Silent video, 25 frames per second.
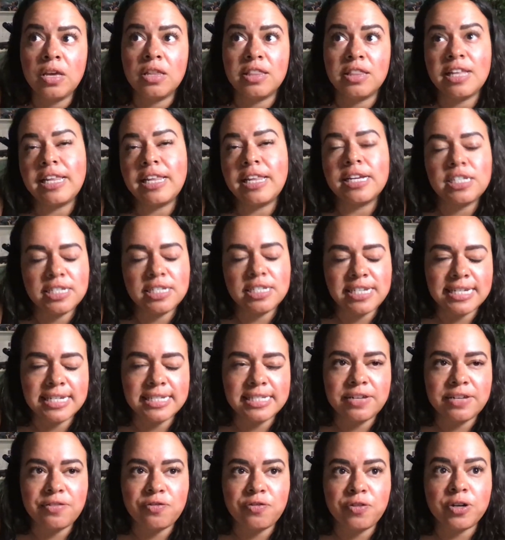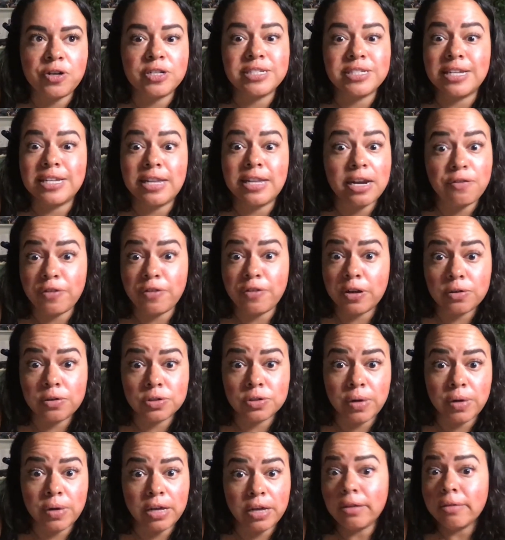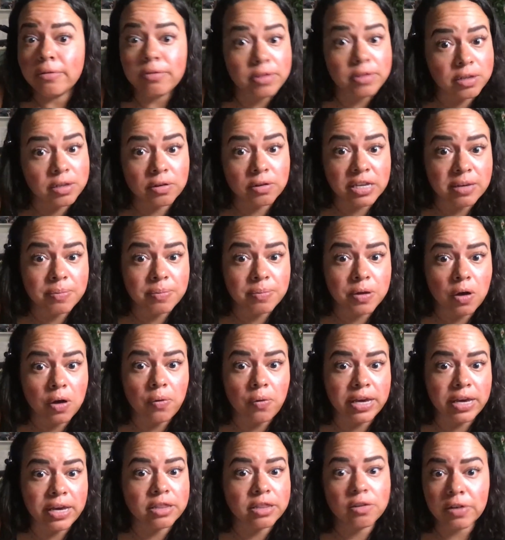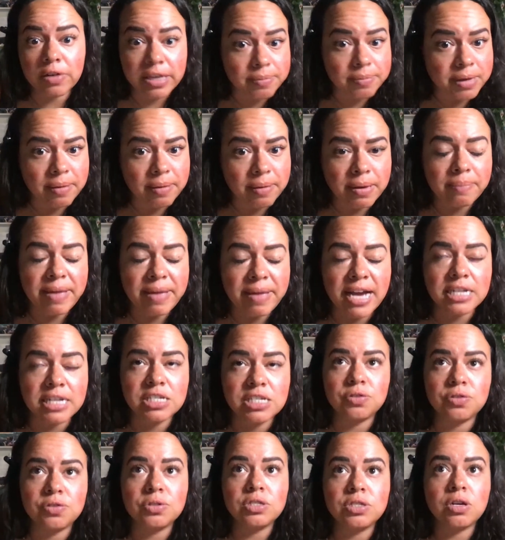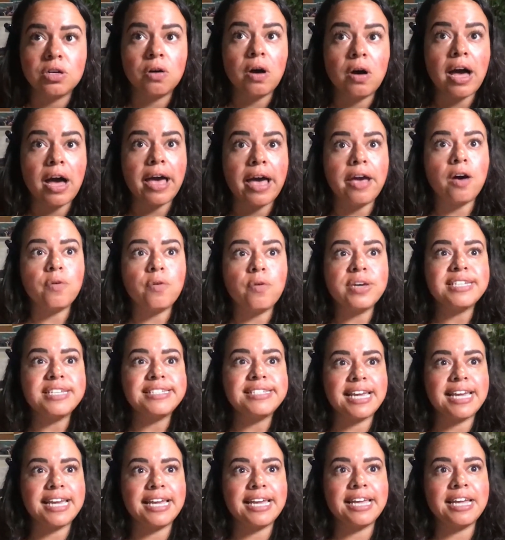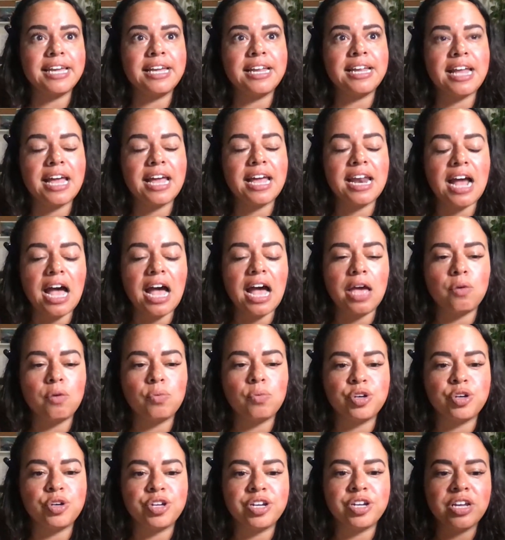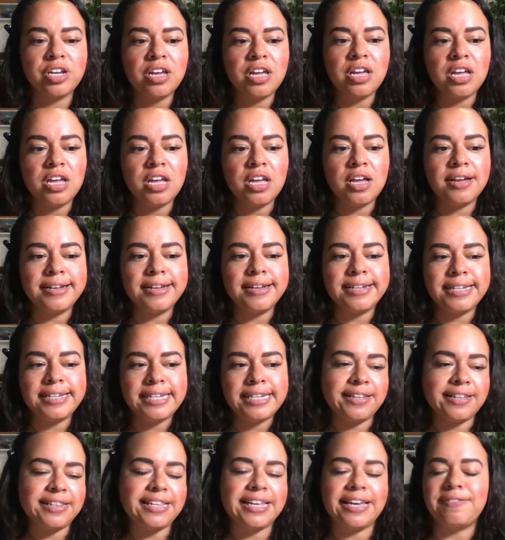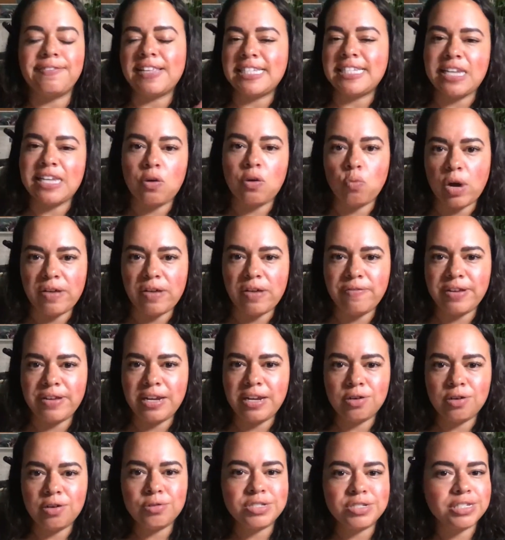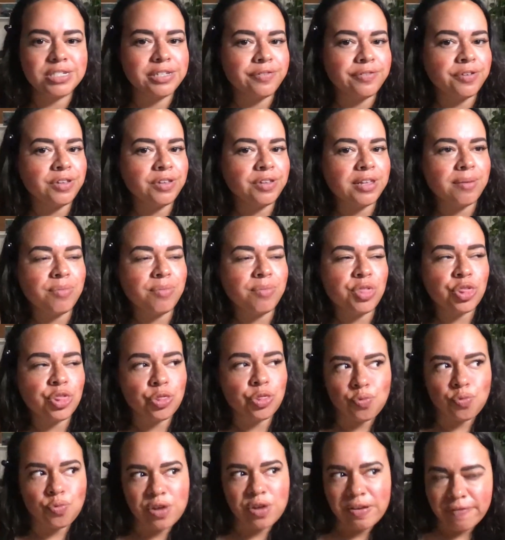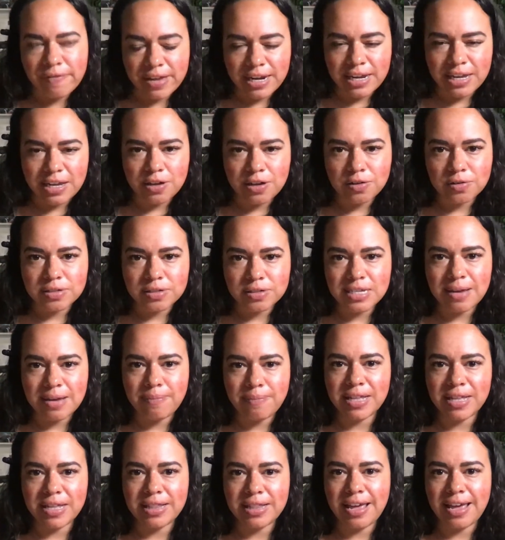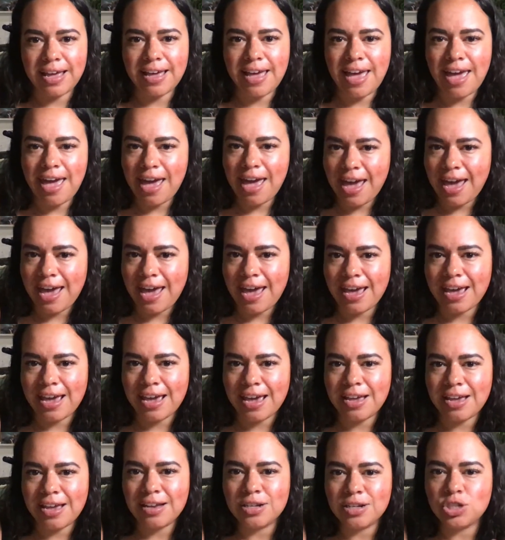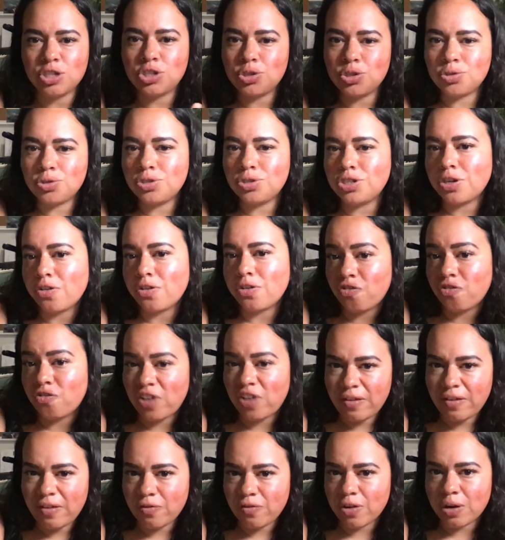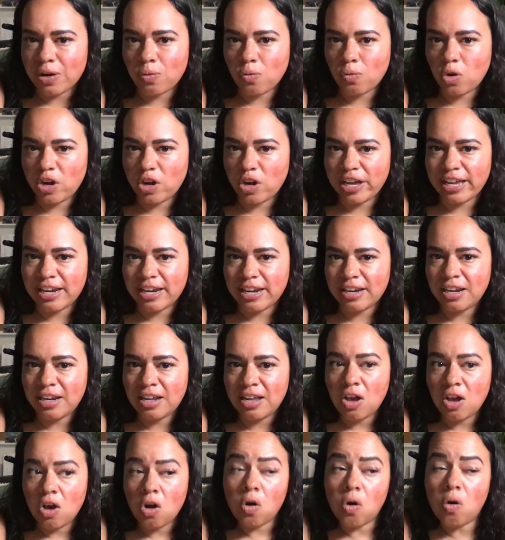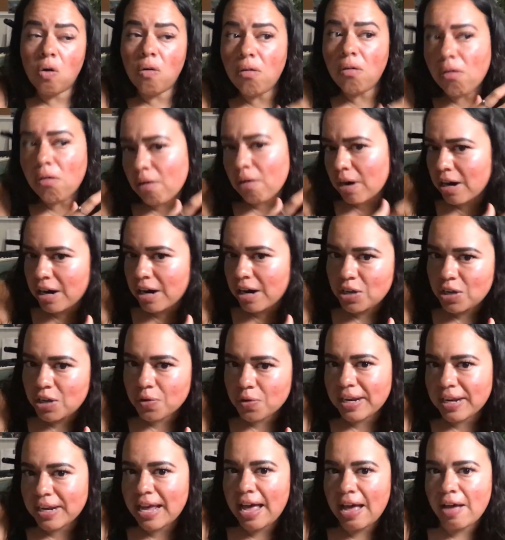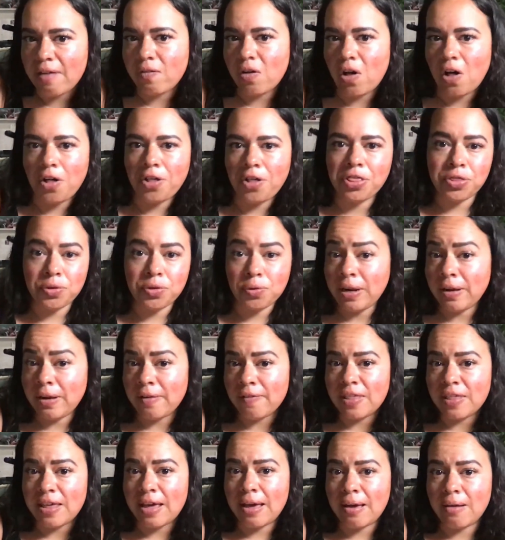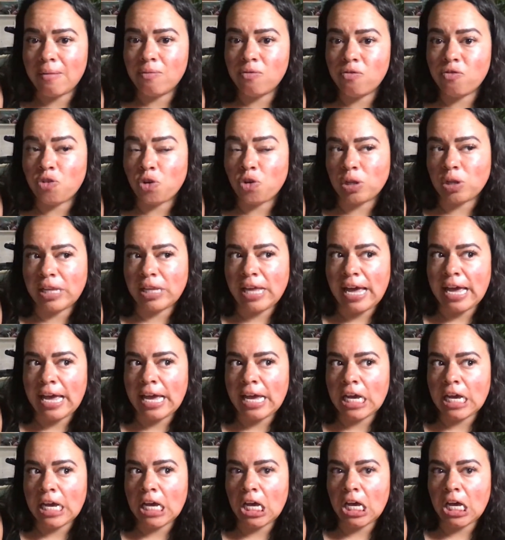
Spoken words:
they like to test it first, and then if it goes well, they'll keep going and they'll keep coming back to you. So I always take it, and I would, like if they say one video, deliver them 3 videos and be like, hey, choose your favorite one, or you can have all 3 of them for like